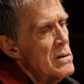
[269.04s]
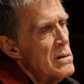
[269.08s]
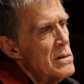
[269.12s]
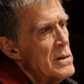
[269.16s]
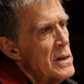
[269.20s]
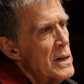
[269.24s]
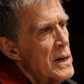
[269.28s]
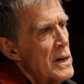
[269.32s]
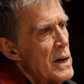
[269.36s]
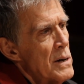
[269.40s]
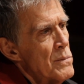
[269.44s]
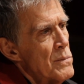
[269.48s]

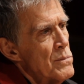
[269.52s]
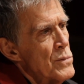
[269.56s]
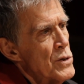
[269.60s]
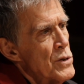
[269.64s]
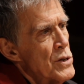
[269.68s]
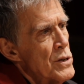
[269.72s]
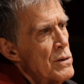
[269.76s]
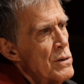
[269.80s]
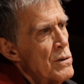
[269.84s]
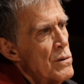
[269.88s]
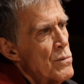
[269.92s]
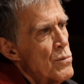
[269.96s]
to come
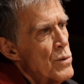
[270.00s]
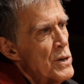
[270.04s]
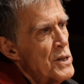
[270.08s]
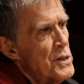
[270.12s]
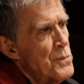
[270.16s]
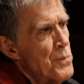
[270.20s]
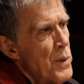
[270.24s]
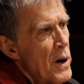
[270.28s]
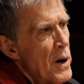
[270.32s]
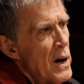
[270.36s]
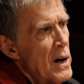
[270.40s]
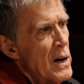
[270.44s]
to
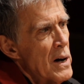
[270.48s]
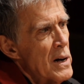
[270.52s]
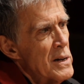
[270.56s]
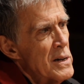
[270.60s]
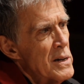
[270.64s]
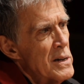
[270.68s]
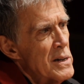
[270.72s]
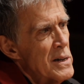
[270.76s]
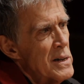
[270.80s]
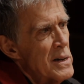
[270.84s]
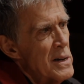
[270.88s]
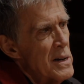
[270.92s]

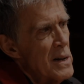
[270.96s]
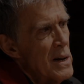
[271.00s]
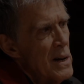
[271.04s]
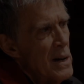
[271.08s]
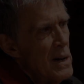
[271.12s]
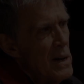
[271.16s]
respond and